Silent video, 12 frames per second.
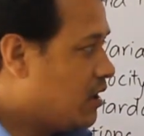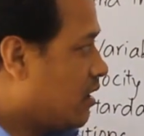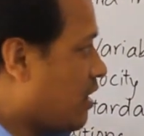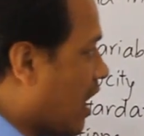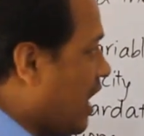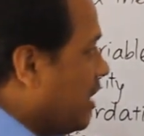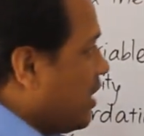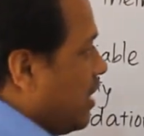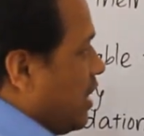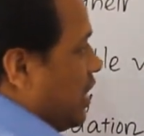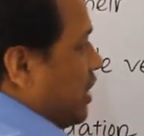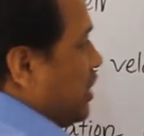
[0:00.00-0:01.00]

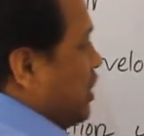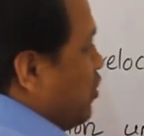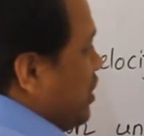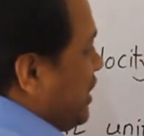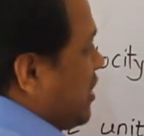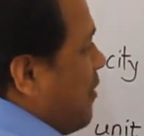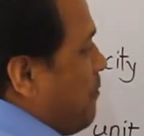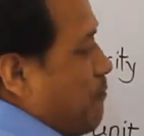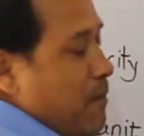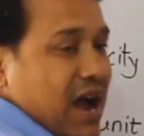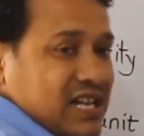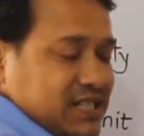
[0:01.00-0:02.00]
Unit of
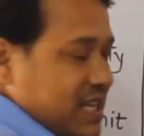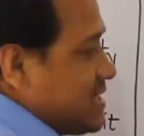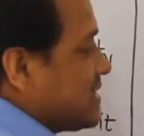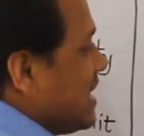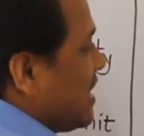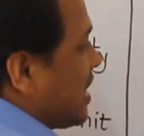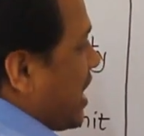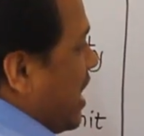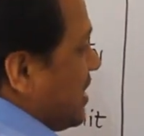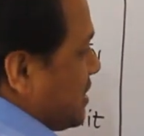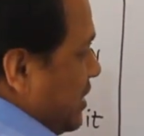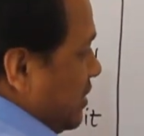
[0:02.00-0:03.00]
mass is
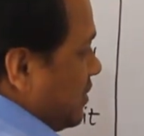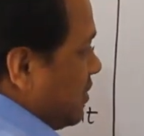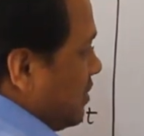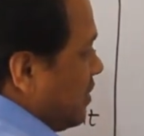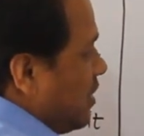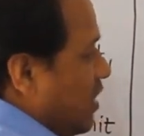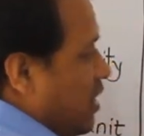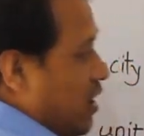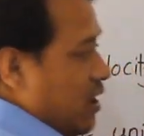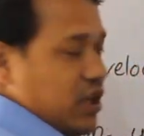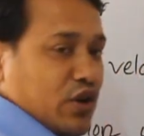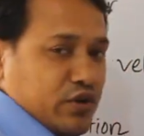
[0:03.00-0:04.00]
kg.
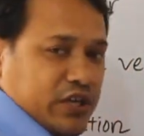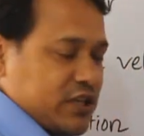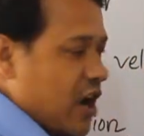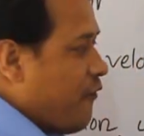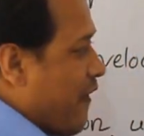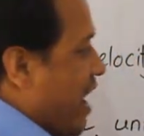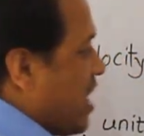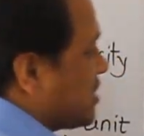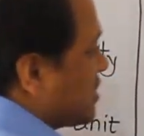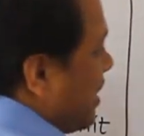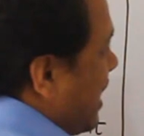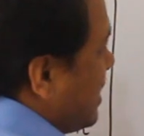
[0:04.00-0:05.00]
Unit of
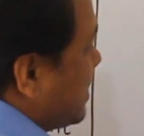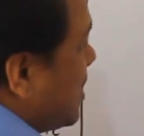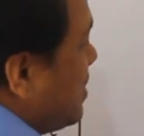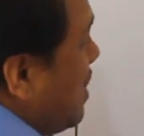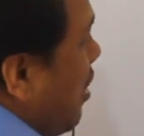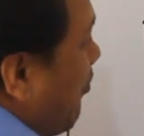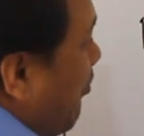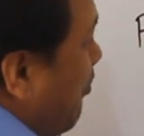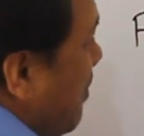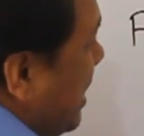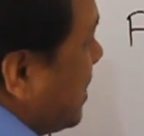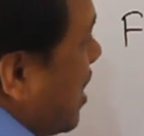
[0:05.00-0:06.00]
acceleration,
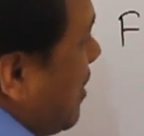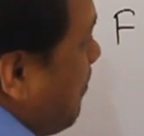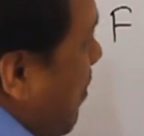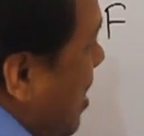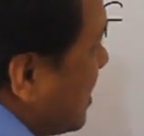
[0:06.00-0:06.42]
meter per